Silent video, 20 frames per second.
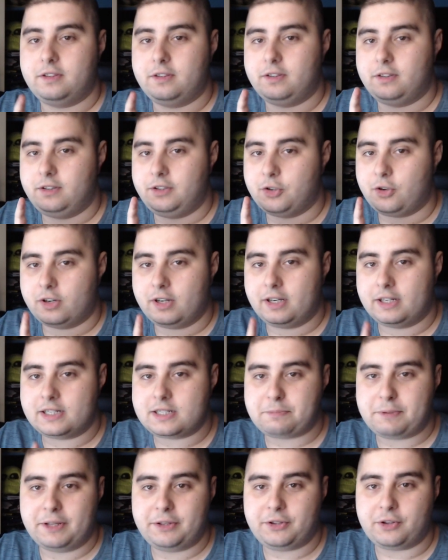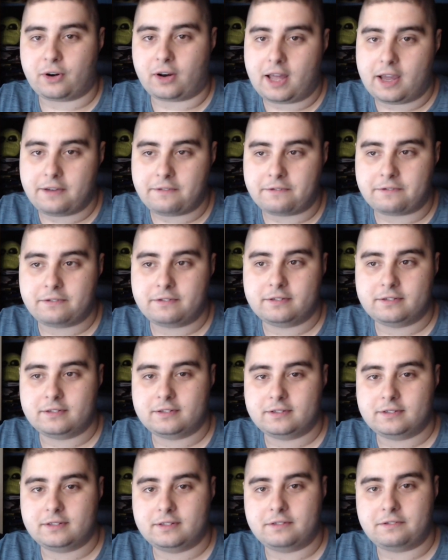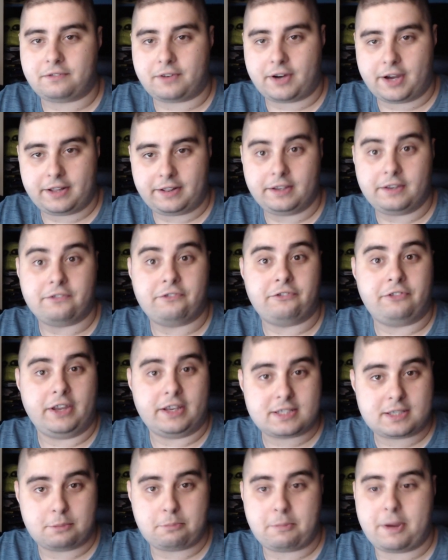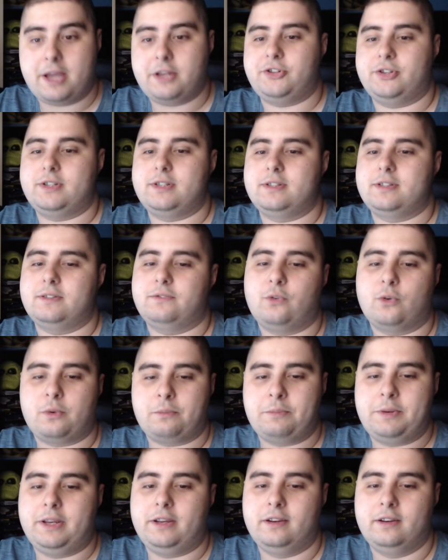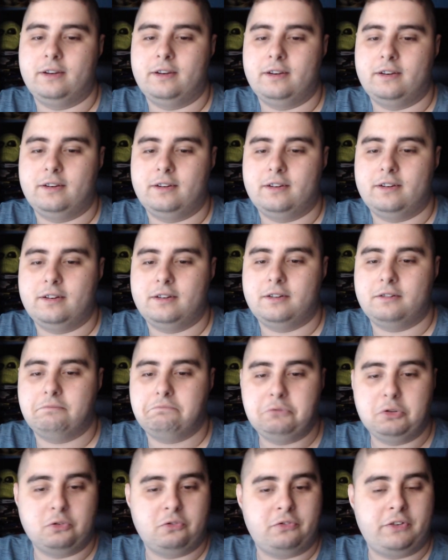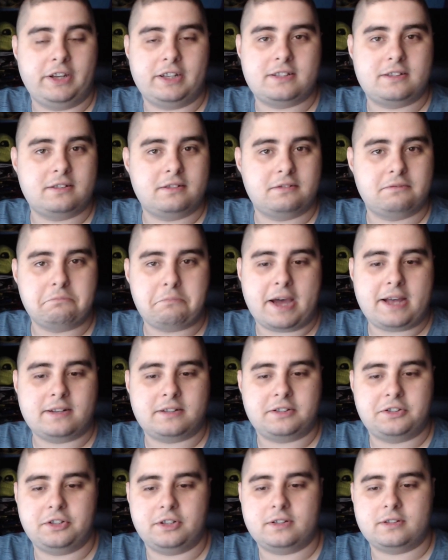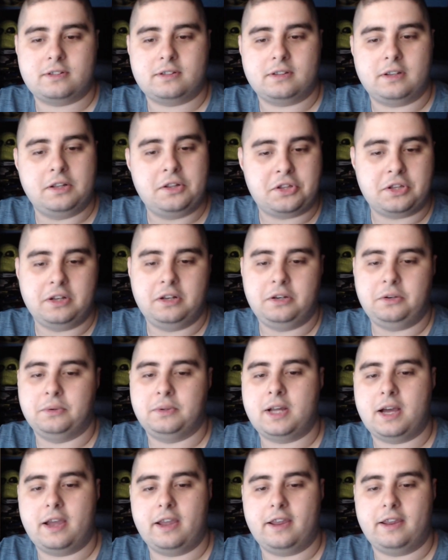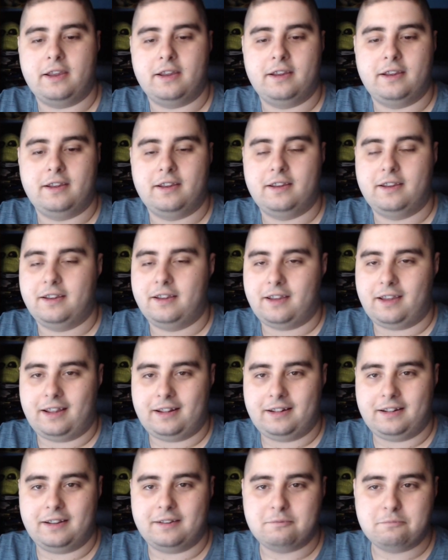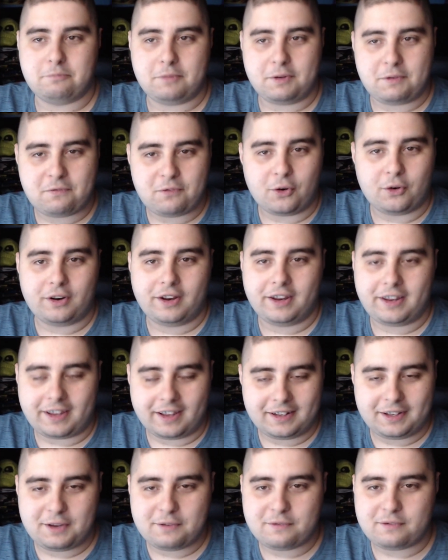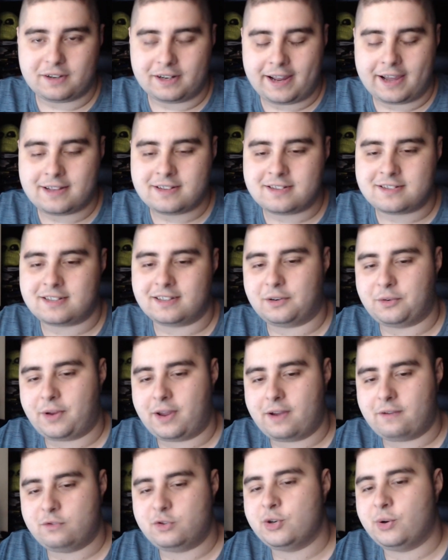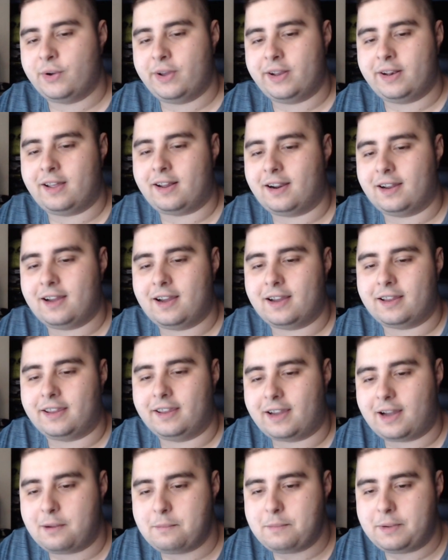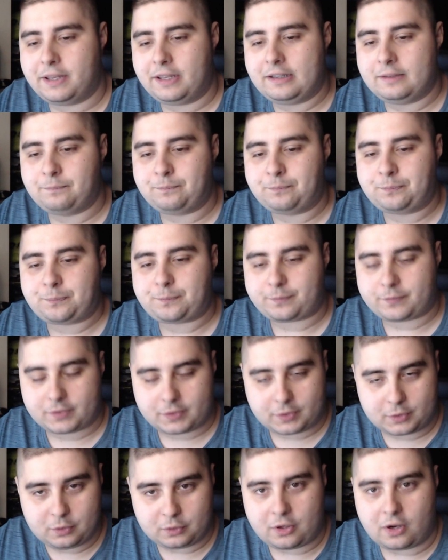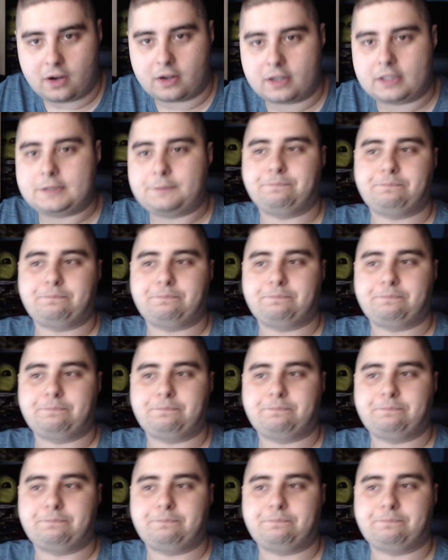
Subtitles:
you're gonna spend your life fighting fixed matches for me. Do fixed matches until you die. And before he can give an answer, we have Joe and Aragaki coming in to talk,